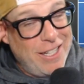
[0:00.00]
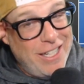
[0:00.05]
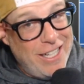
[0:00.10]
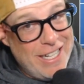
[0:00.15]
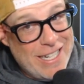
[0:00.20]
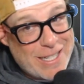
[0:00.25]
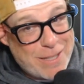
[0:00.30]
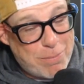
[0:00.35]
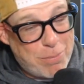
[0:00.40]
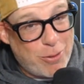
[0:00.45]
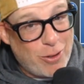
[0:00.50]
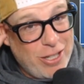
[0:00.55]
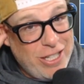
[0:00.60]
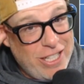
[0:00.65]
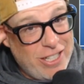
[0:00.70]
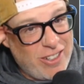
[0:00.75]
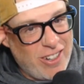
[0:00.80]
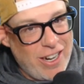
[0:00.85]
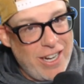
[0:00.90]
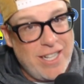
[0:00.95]
It's pretty
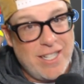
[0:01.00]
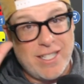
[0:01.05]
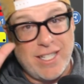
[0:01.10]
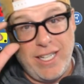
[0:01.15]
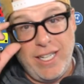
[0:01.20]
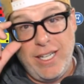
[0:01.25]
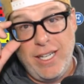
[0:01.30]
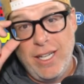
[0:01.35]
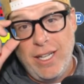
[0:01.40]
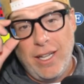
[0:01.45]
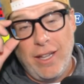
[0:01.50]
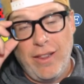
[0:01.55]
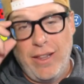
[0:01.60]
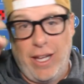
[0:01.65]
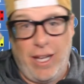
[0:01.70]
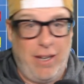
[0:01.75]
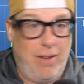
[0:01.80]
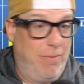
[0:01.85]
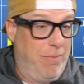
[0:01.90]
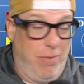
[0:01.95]
crazy
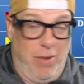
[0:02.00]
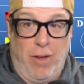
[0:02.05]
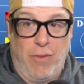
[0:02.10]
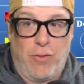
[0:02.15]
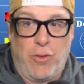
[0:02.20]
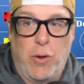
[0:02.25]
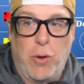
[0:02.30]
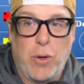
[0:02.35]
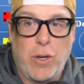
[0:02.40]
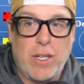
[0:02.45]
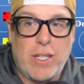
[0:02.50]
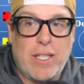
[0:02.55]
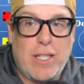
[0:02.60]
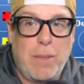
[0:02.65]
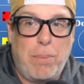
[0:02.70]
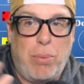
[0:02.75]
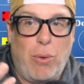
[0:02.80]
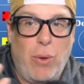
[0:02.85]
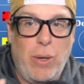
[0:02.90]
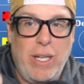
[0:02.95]
that, of course, the
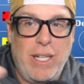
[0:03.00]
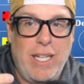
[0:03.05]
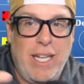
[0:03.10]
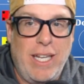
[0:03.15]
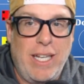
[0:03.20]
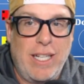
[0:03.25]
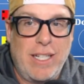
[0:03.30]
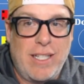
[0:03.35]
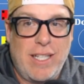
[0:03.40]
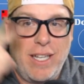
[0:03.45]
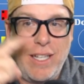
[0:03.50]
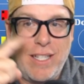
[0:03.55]
point hits.